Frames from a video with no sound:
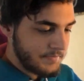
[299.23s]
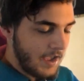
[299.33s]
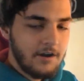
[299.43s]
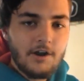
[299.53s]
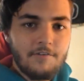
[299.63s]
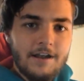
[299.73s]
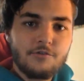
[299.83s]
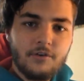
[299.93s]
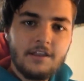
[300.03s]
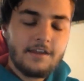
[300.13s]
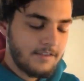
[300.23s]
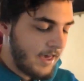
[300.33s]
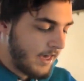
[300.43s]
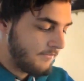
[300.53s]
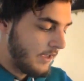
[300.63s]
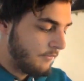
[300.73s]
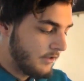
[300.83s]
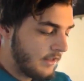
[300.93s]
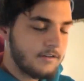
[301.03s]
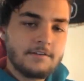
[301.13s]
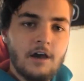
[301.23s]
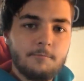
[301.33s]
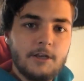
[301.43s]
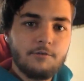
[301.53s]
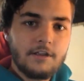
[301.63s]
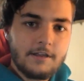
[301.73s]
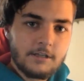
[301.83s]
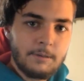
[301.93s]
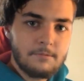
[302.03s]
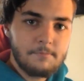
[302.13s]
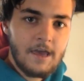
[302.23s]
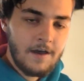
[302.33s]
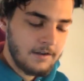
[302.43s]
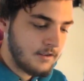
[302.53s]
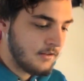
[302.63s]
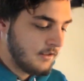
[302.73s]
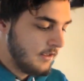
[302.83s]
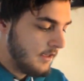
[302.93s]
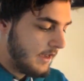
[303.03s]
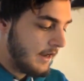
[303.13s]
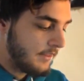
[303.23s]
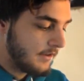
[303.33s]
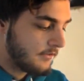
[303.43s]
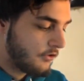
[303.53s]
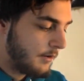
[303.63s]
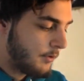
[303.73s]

I don't know. I just really like the hat. I really like the company. I really like the people behind it. And I think it's a great